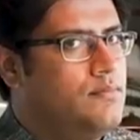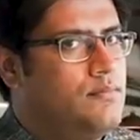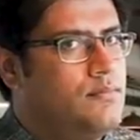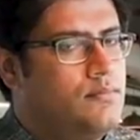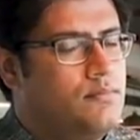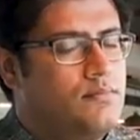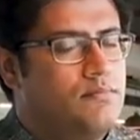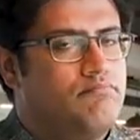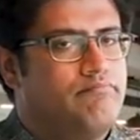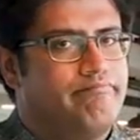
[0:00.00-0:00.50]

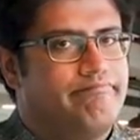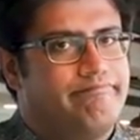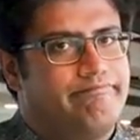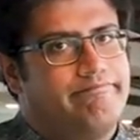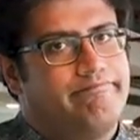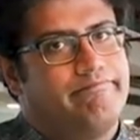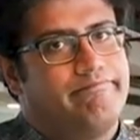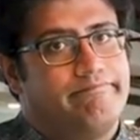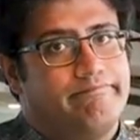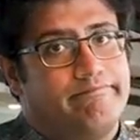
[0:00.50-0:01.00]

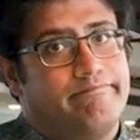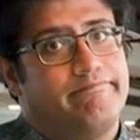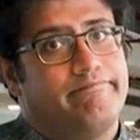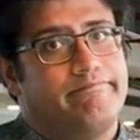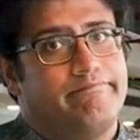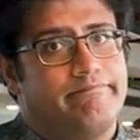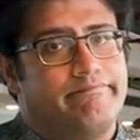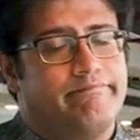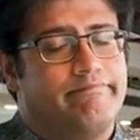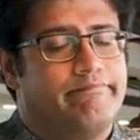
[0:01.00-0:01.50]

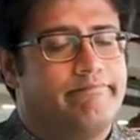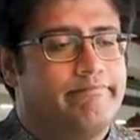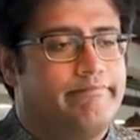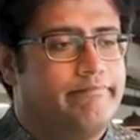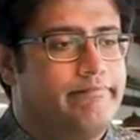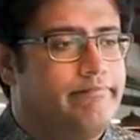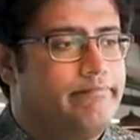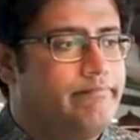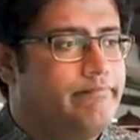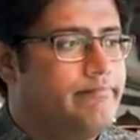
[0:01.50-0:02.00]

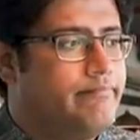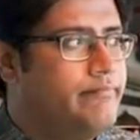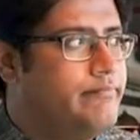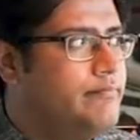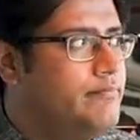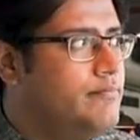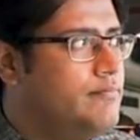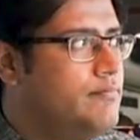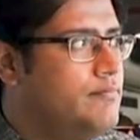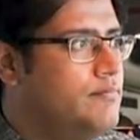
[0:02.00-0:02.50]

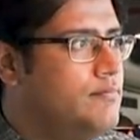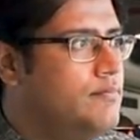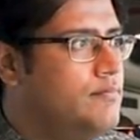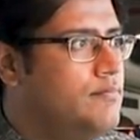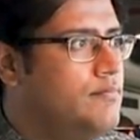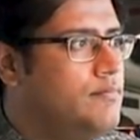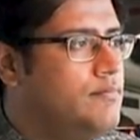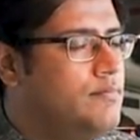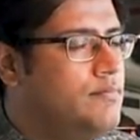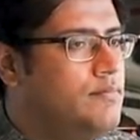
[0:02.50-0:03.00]

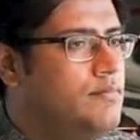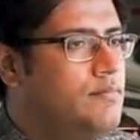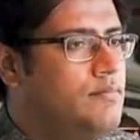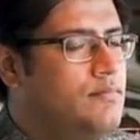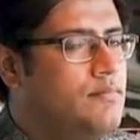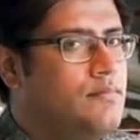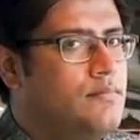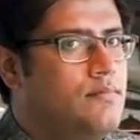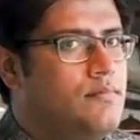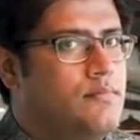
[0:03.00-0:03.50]

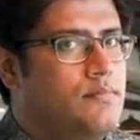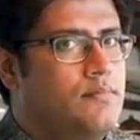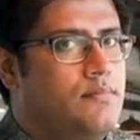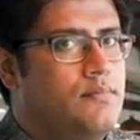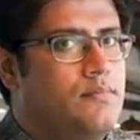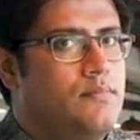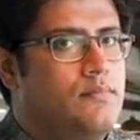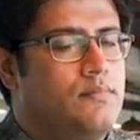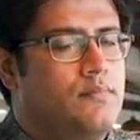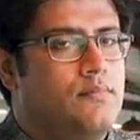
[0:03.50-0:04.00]

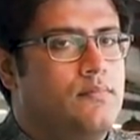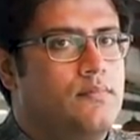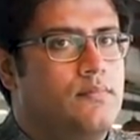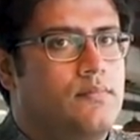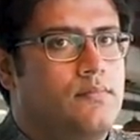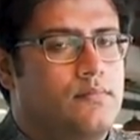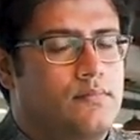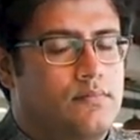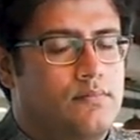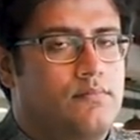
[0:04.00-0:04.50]

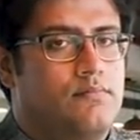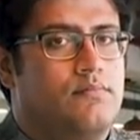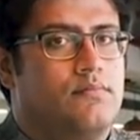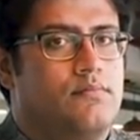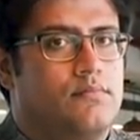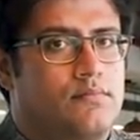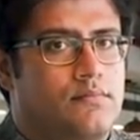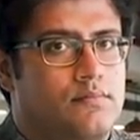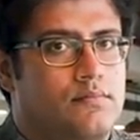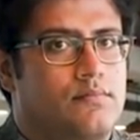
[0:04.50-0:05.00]

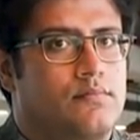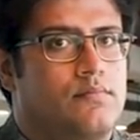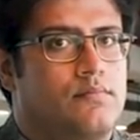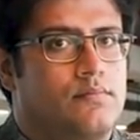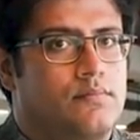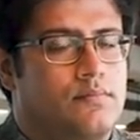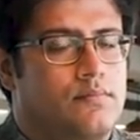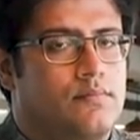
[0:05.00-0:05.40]
(not speaking)